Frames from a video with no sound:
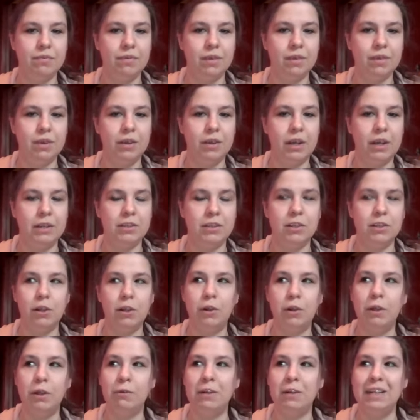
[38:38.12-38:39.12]
Good.
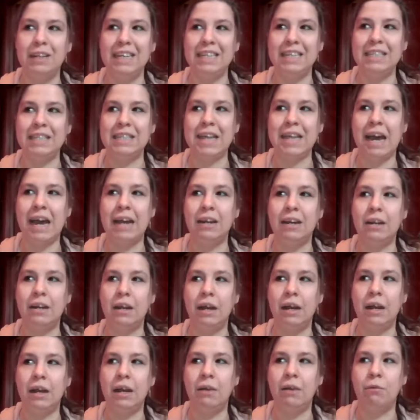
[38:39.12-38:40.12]
Slowly release that
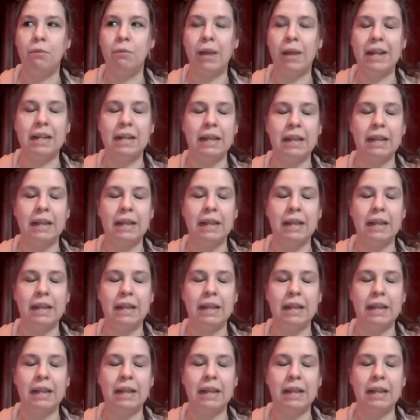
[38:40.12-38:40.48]
right